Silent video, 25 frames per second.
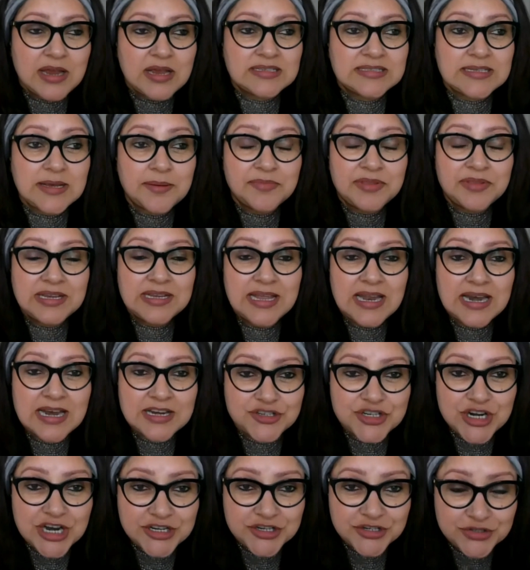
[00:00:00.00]
something that I
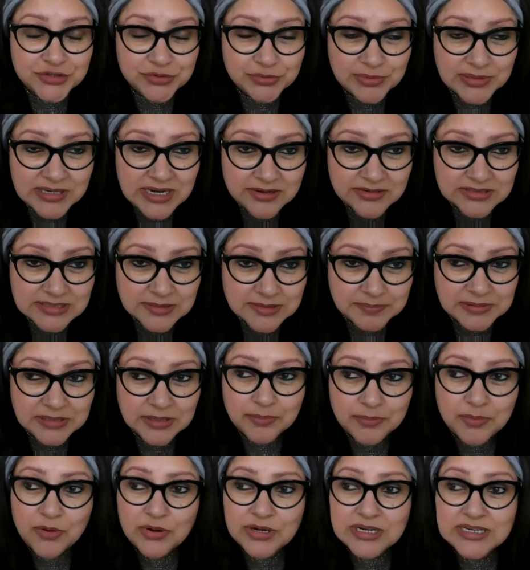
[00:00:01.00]
tried to do when I was at
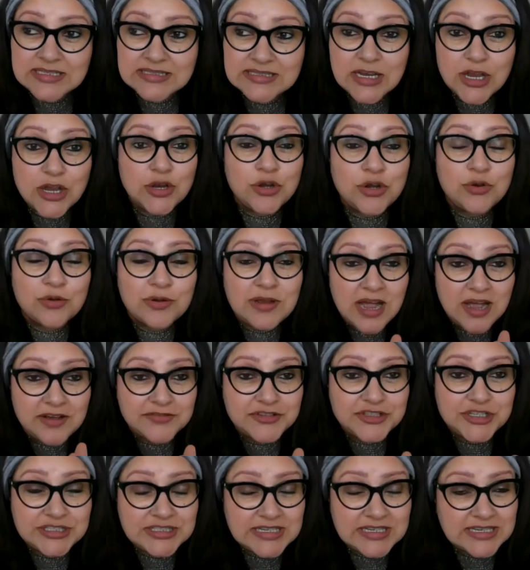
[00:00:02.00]
Billabong is look
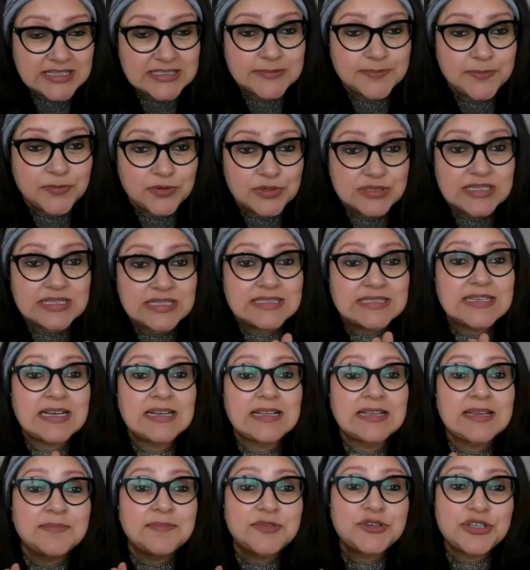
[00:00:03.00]
after your textbooks and
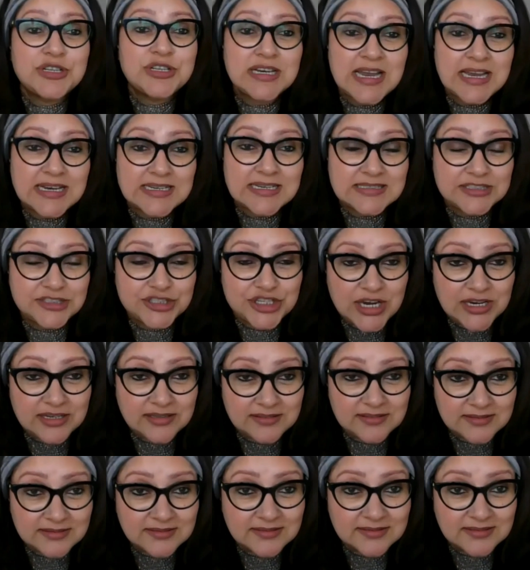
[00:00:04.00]
sell them to the next
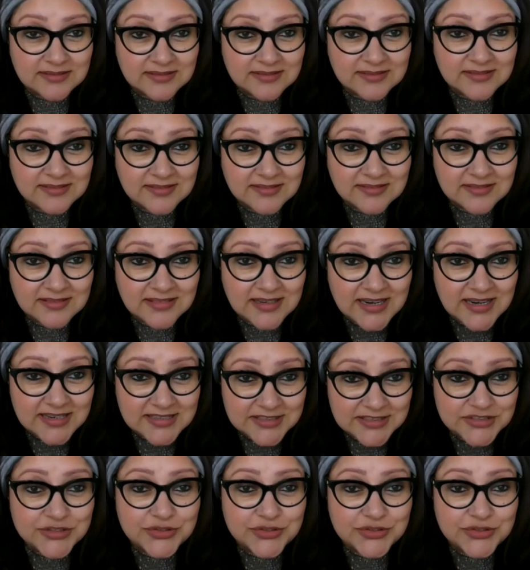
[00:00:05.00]
child. Right?